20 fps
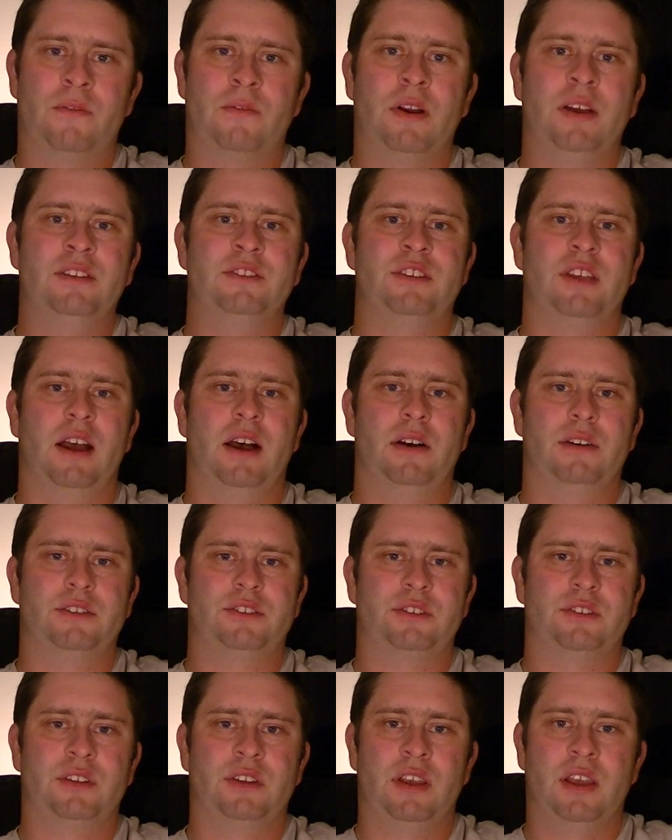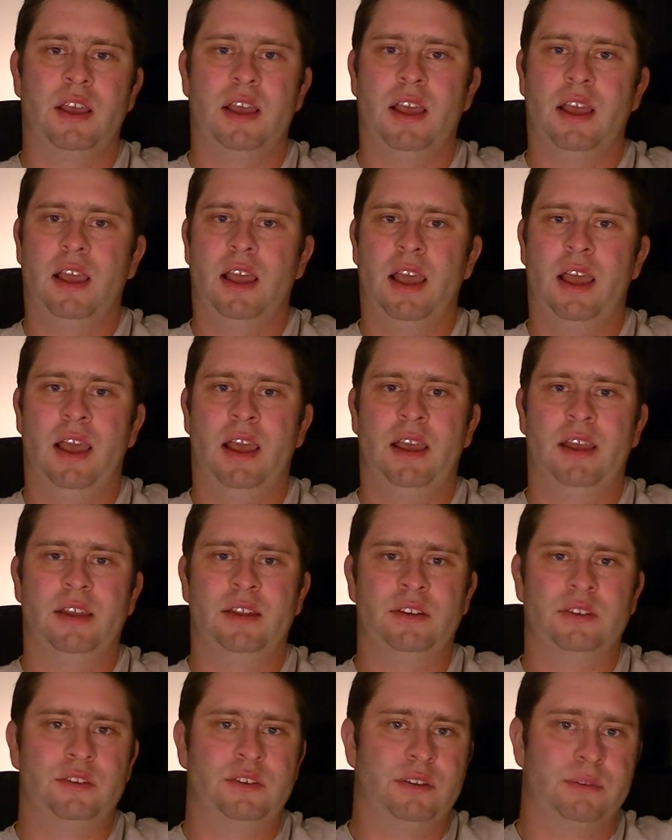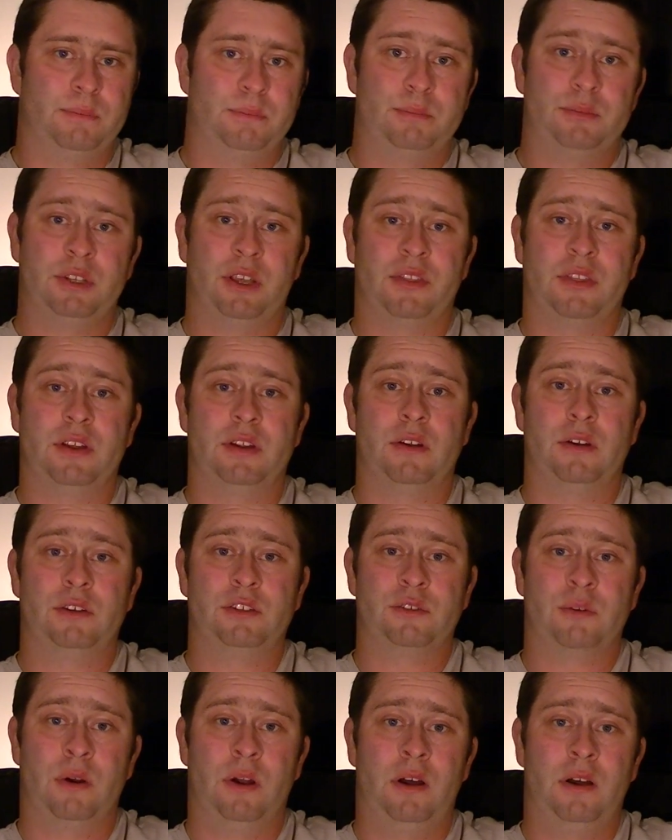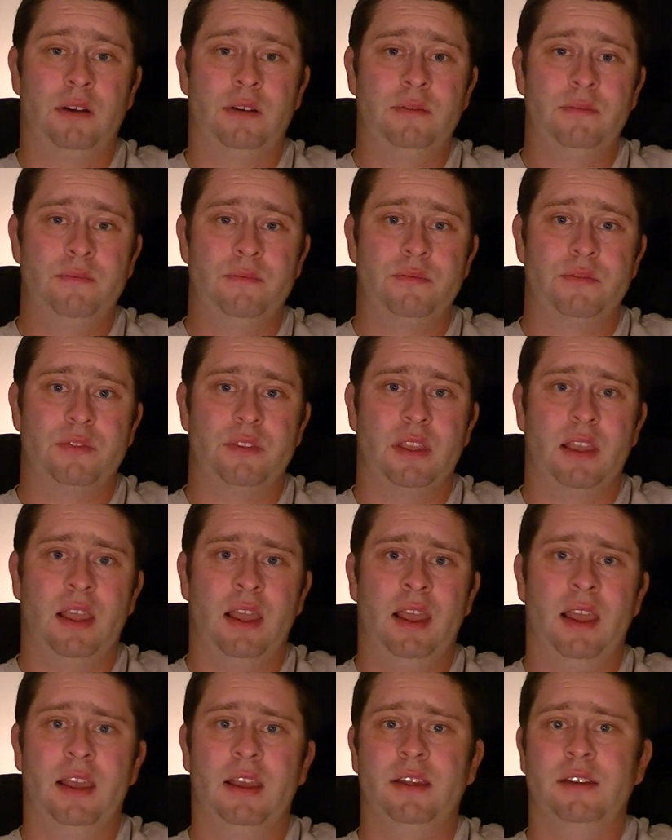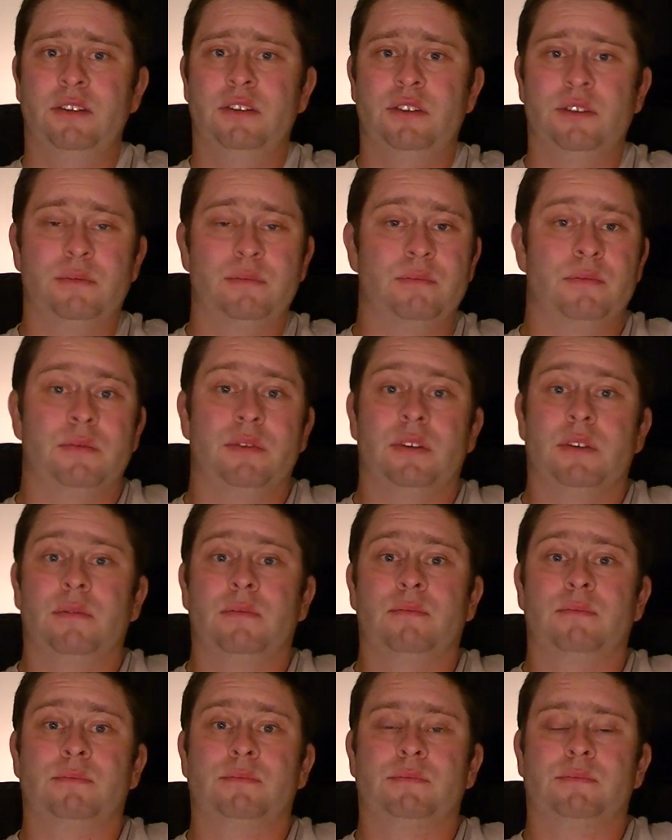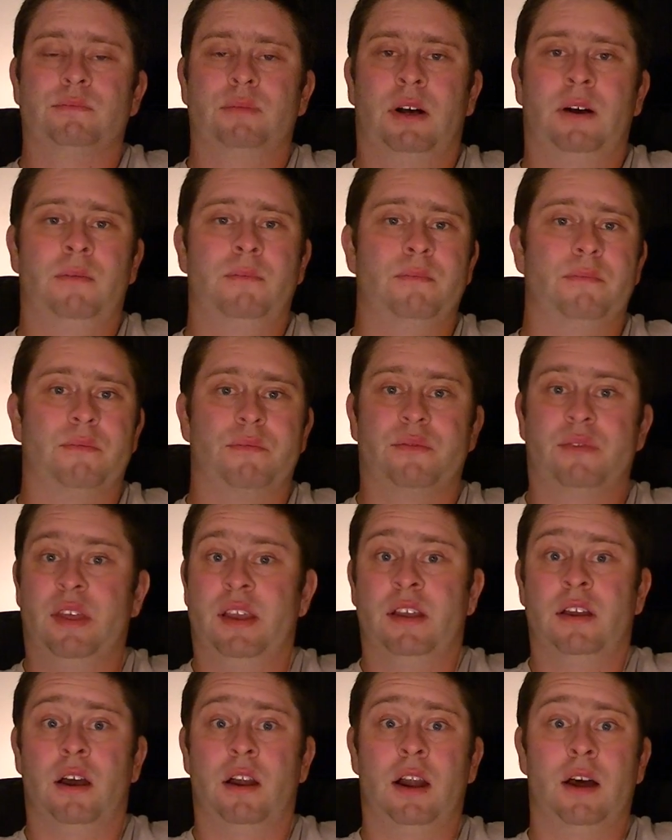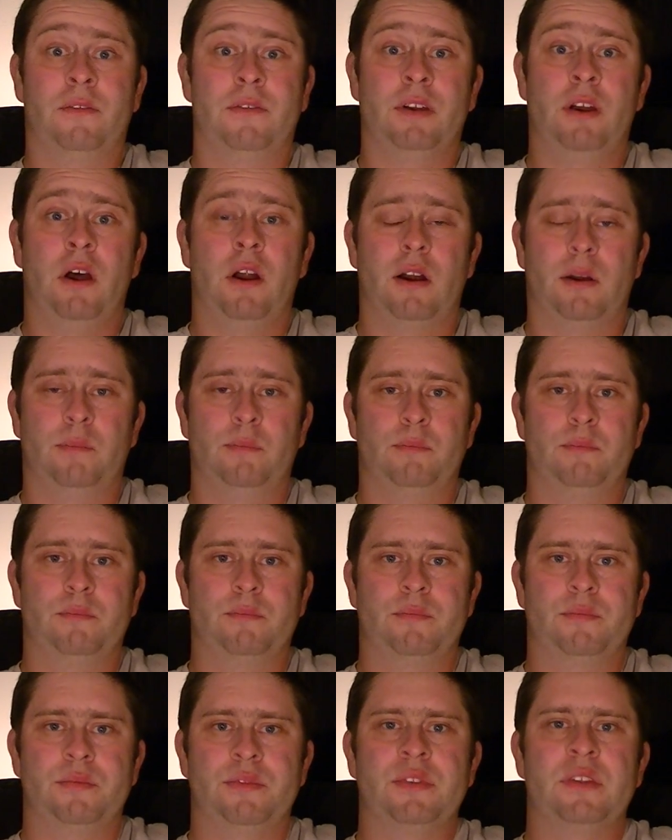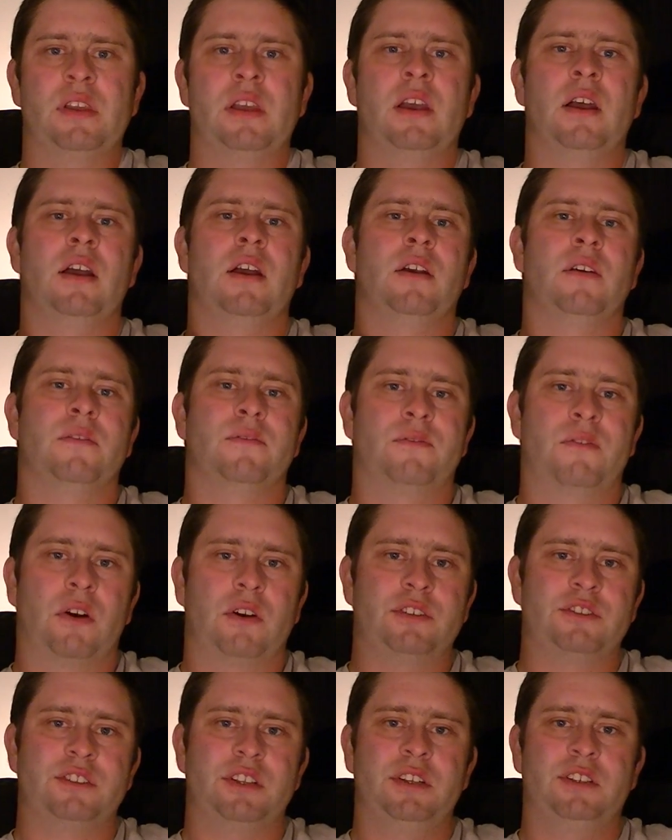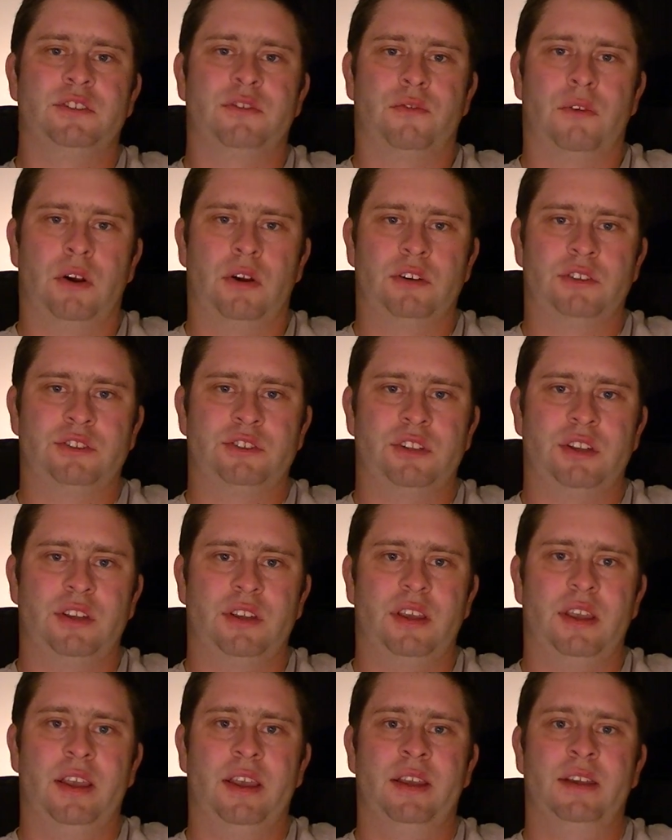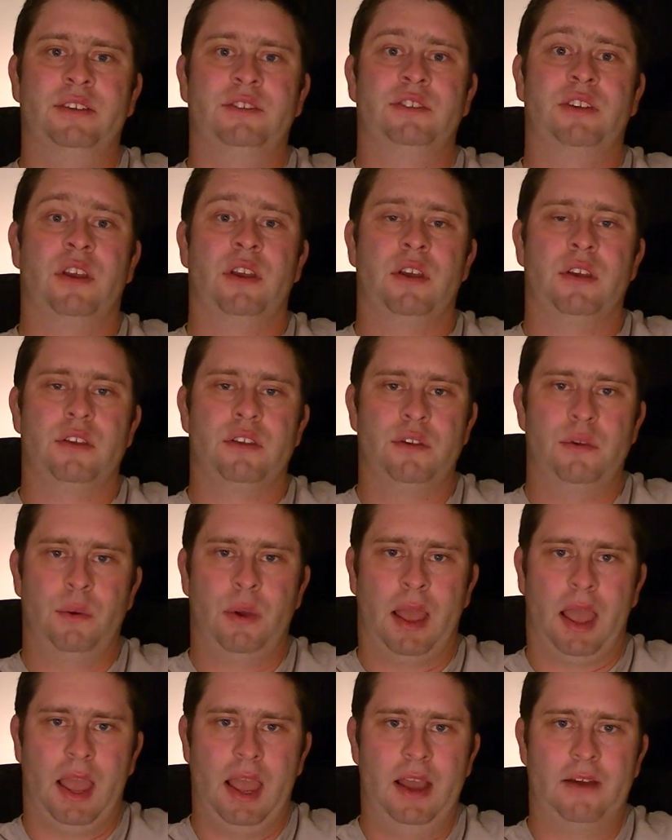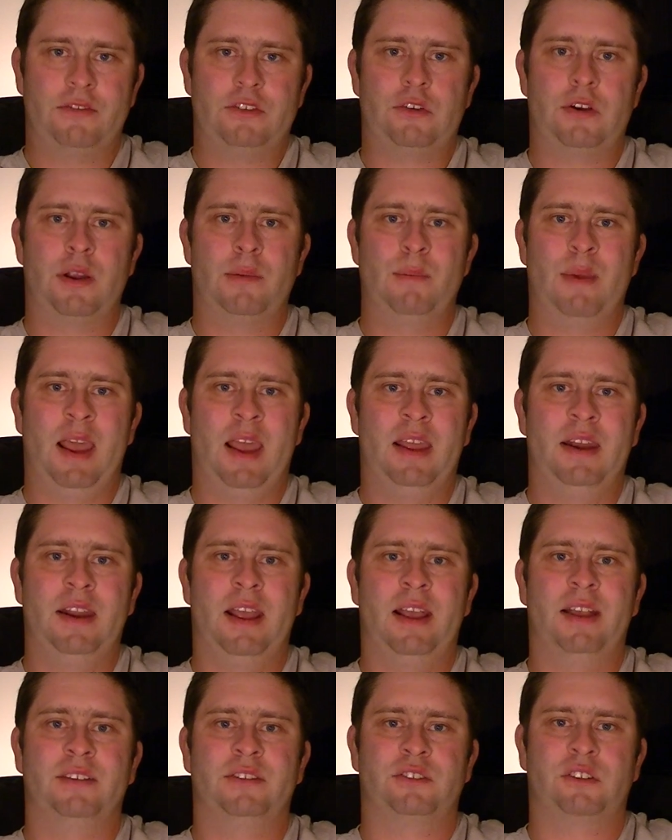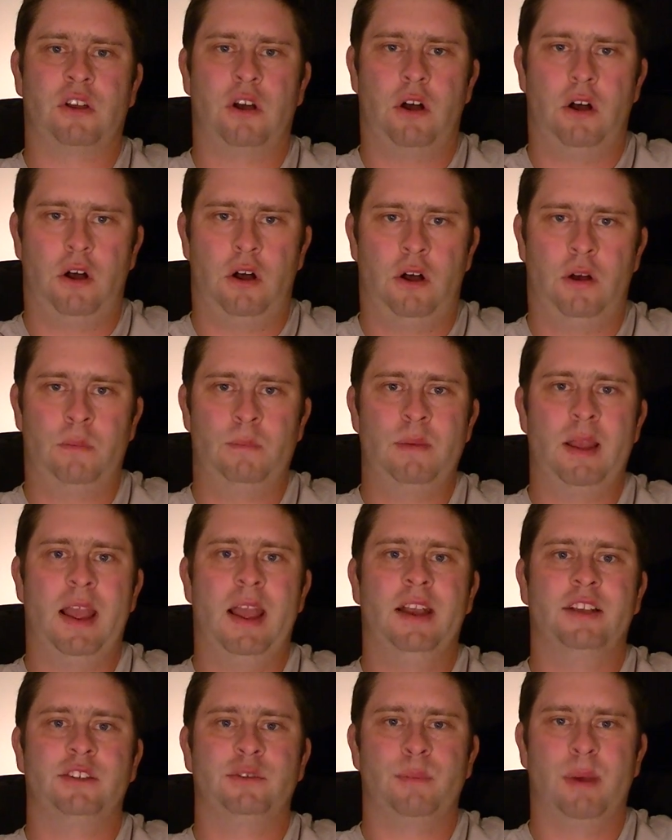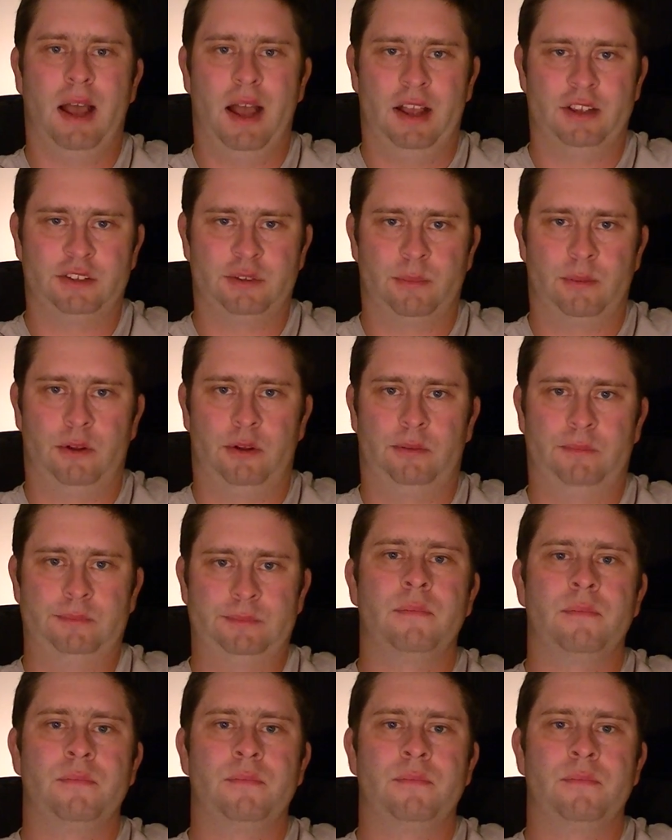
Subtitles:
at a friend's house and something goes wrong and, well, they cut off an arm. First things first is you have to remain as calm as possible.